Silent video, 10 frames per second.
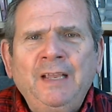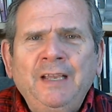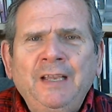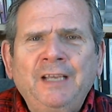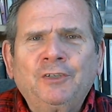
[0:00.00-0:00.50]

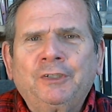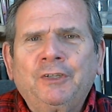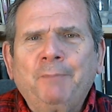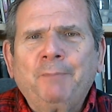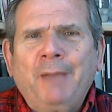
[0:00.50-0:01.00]
He's looked
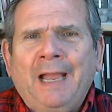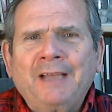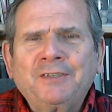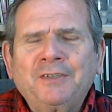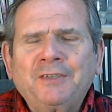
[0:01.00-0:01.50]
at the
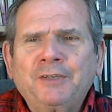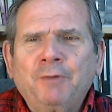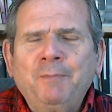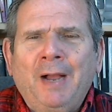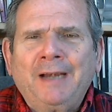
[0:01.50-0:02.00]
past and he's
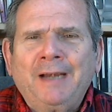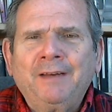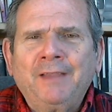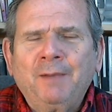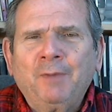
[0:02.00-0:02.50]
reminded
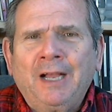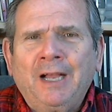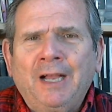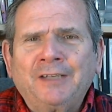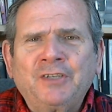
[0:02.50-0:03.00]
them of
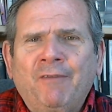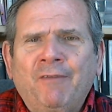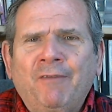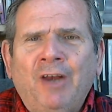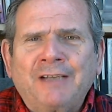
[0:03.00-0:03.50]
God's
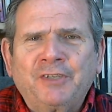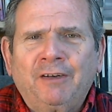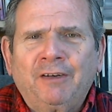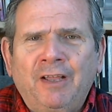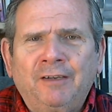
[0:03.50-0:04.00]

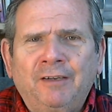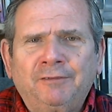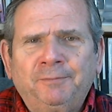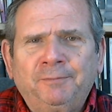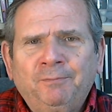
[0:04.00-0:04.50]
everlasting
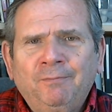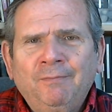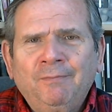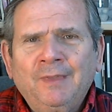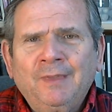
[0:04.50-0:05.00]
love.
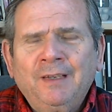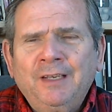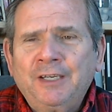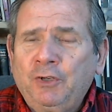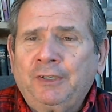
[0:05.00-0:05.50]

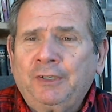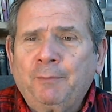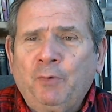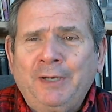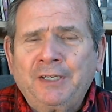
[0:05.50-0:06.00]
He's looked at the
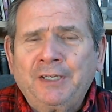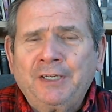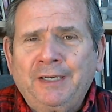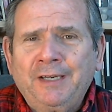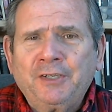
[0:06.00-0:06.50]
present
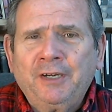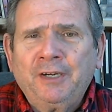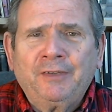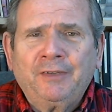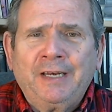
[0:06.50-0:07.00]
condition
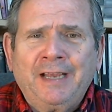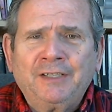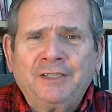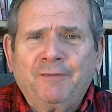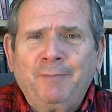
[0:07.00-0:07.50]
of the
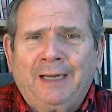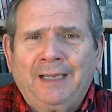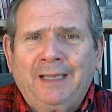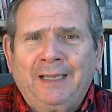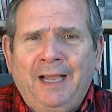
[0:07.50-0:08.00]
days of
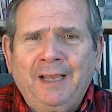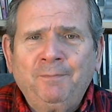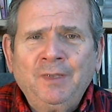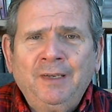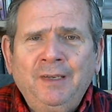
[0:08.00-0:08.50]
Malachi
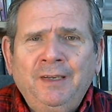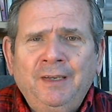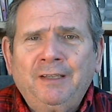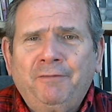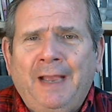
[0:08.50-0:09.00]

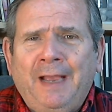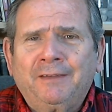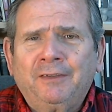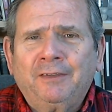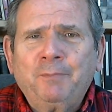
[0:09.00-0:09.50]
and the fact
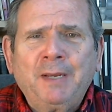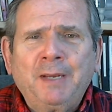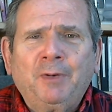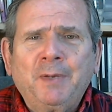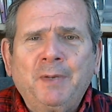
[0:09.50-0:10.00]
that the
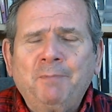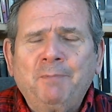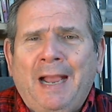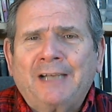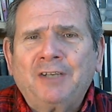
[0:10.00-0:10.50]
people have been
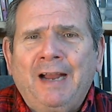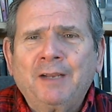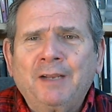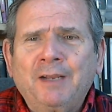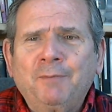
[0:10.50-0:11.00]

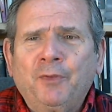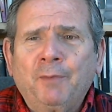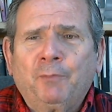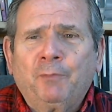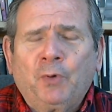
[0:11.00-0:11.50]
backsliding, both
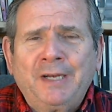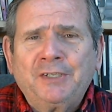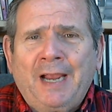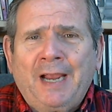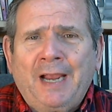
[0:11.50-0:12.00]
the
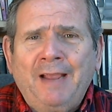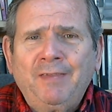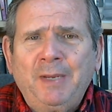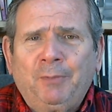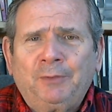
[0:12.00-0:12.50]
priest and the
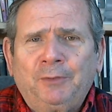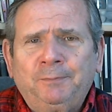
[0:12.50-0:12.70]
people.